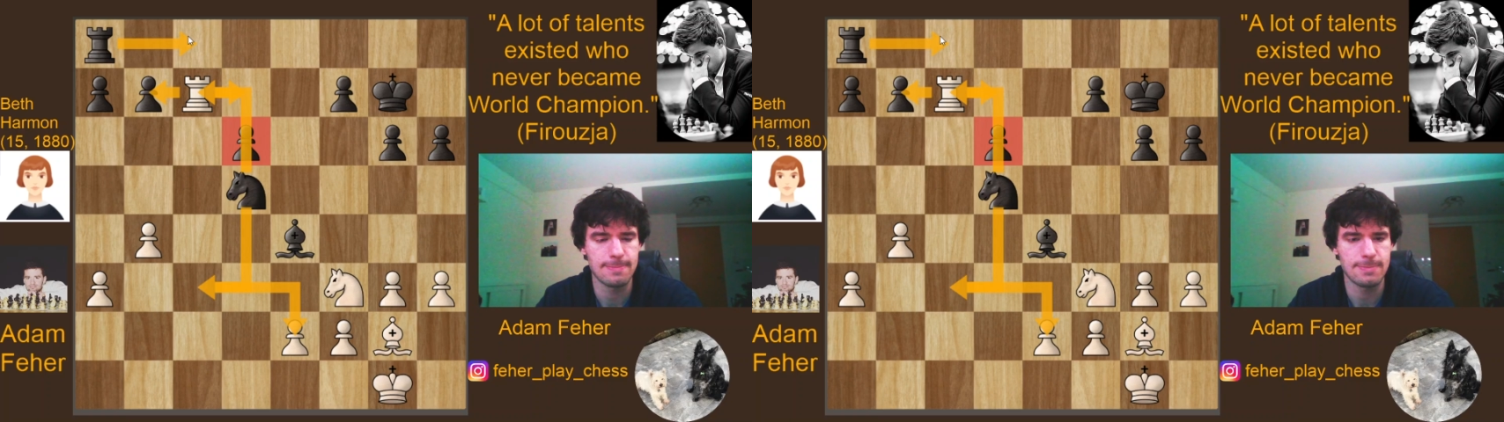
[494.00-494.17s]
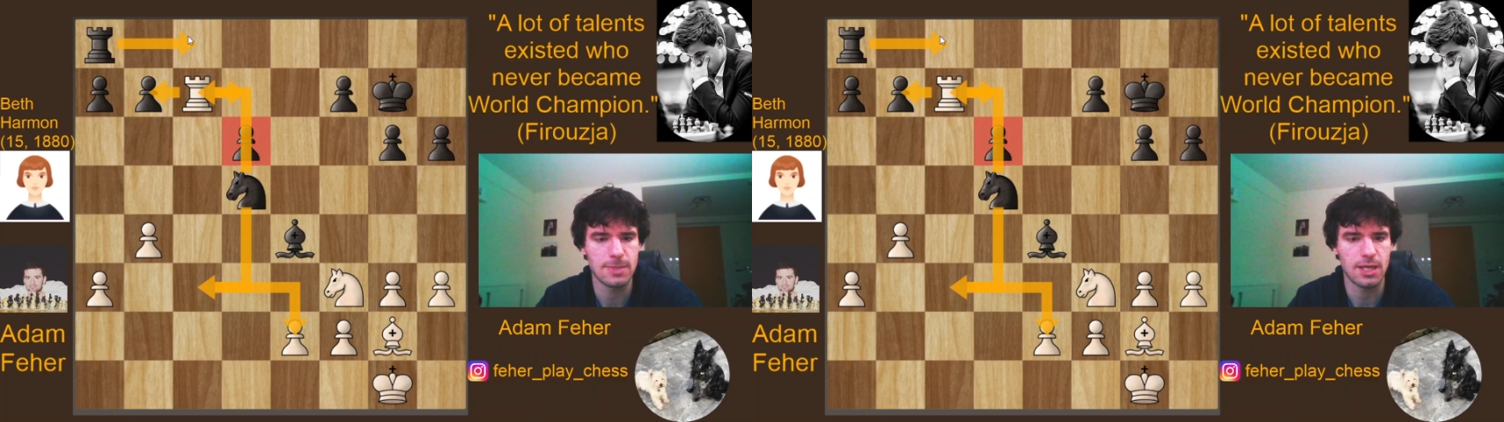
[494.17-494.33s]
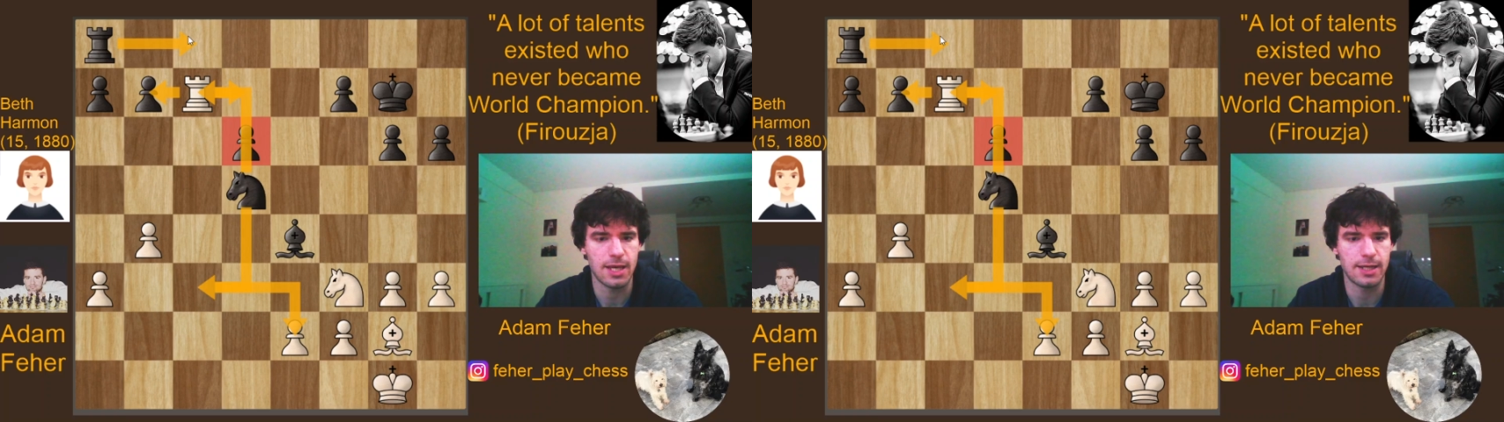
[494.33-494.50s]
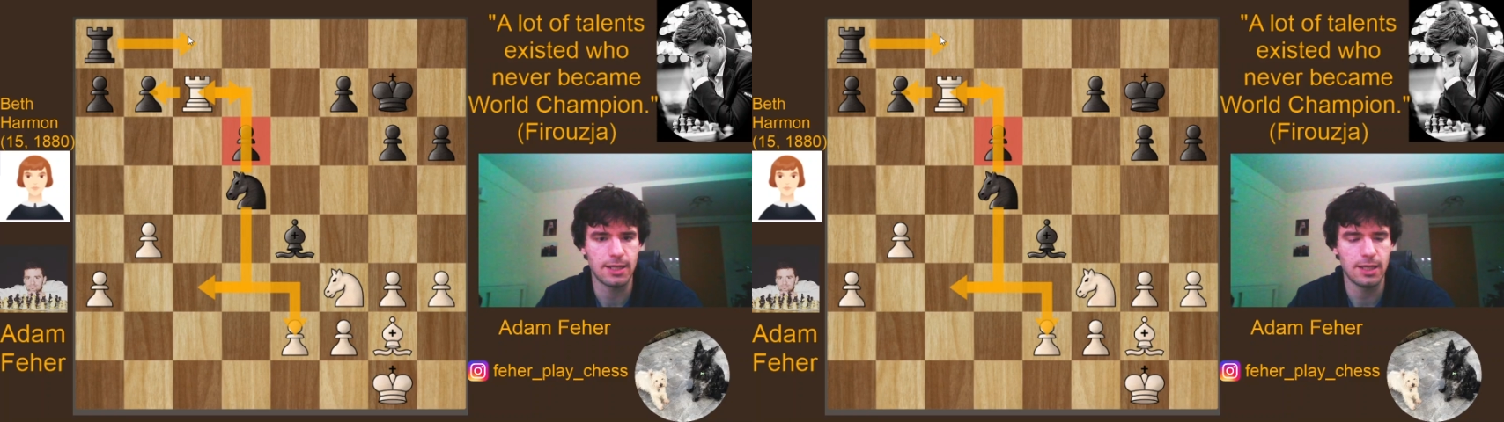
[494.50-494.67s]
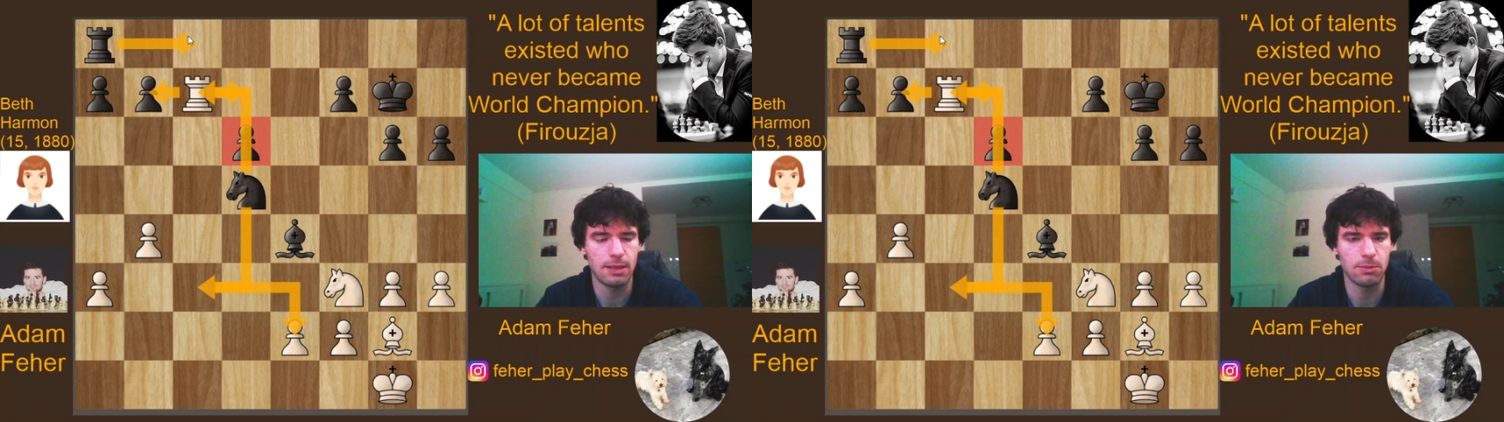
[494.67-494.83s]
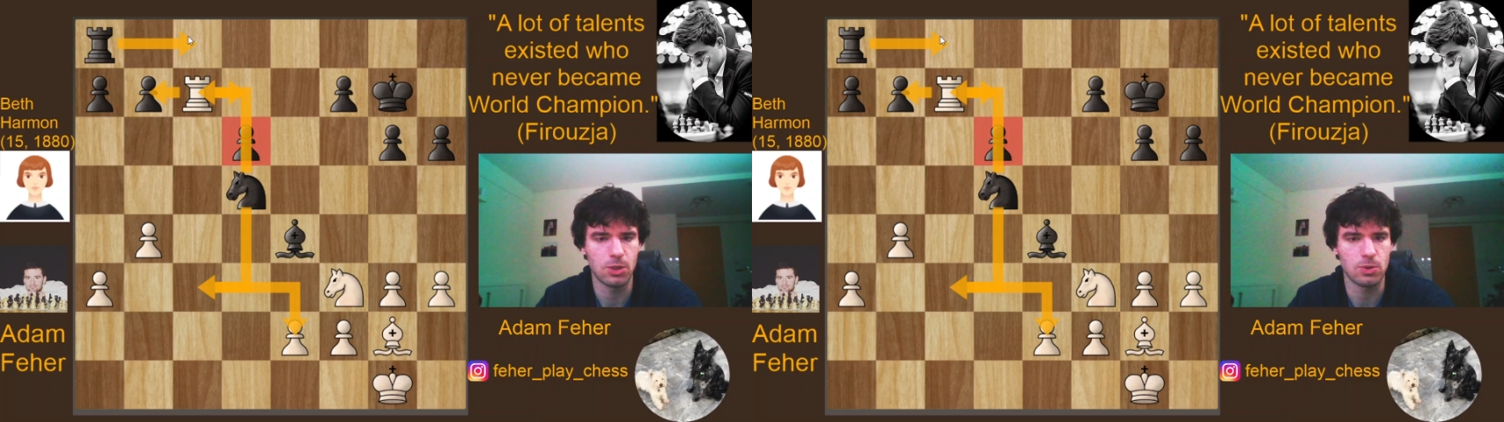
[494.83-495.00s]
Yeah, and the
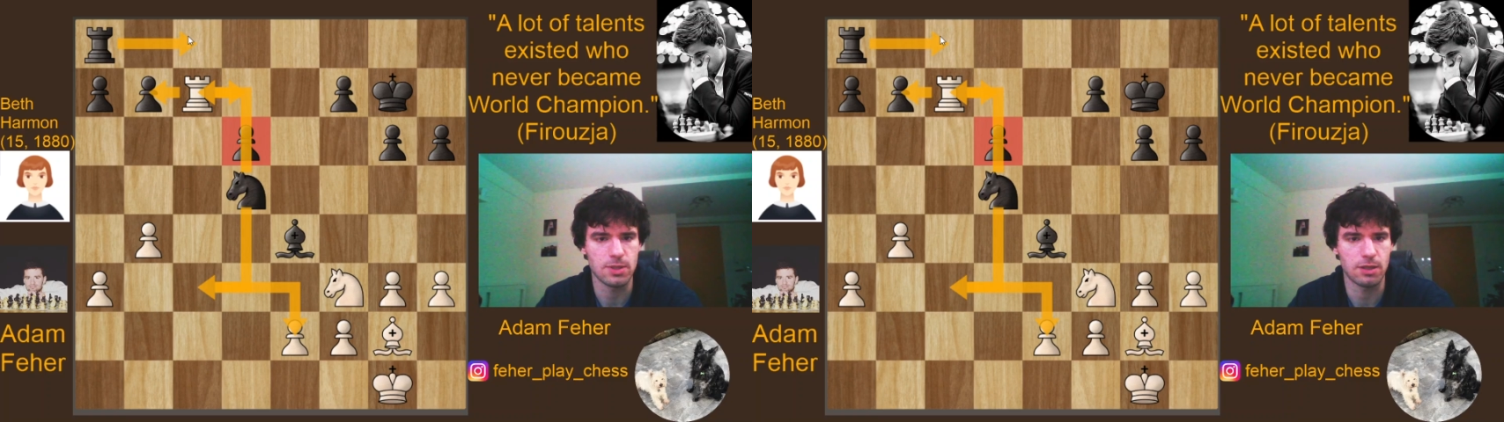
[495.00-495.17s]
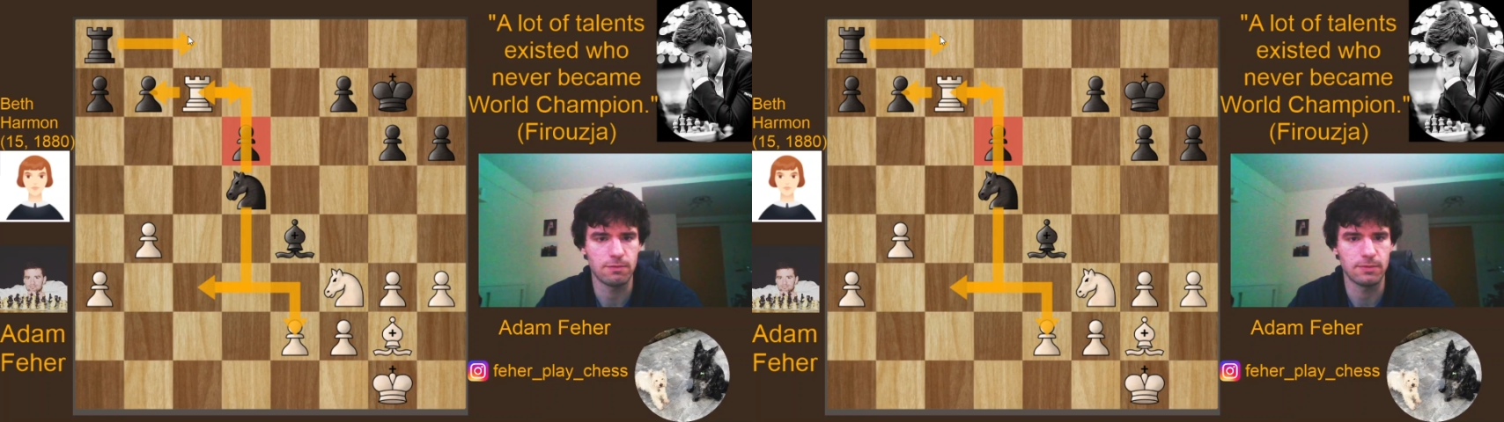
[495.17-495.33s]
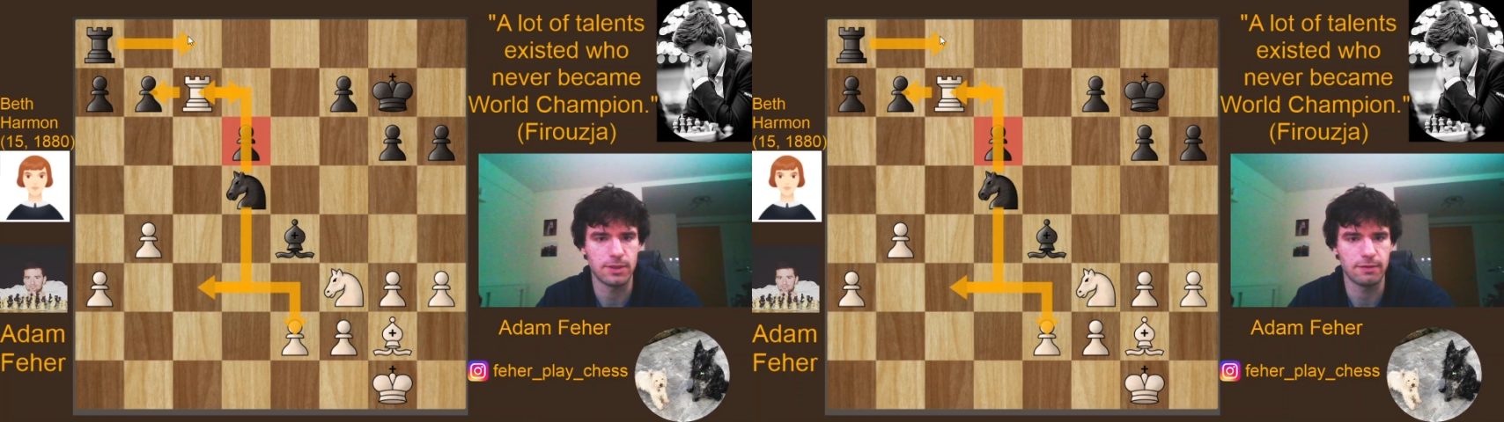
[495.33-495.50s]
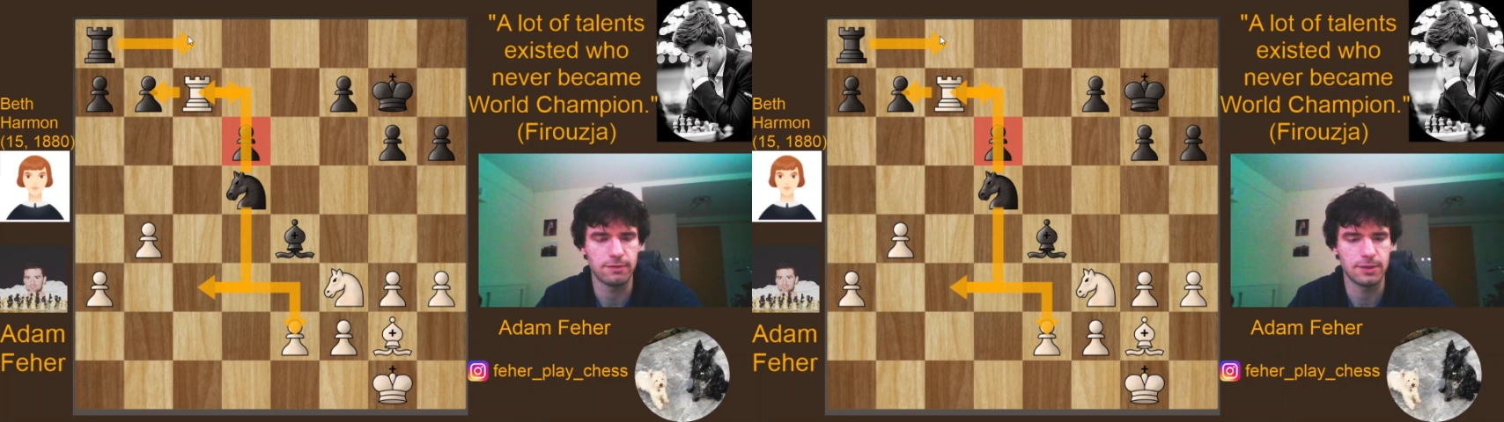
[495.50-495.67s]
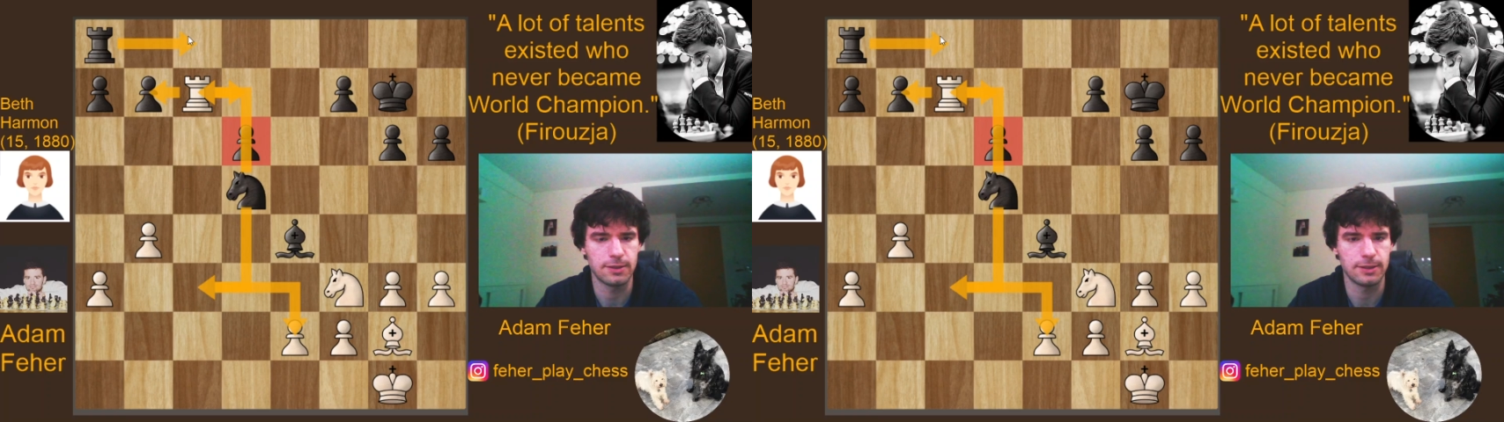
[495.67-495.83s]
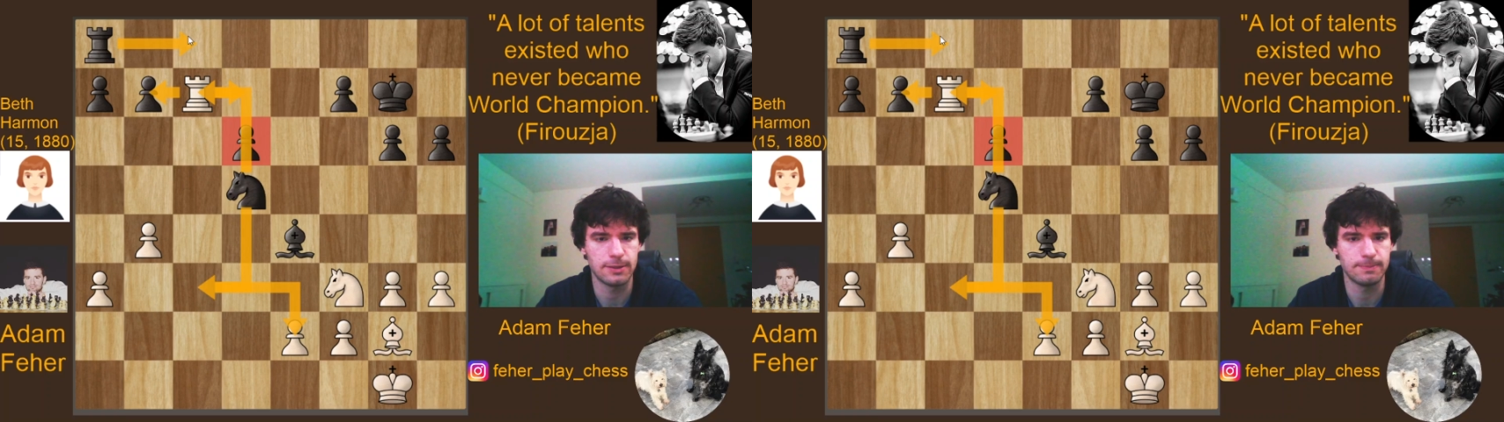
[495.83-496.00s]
game goes on, definitely.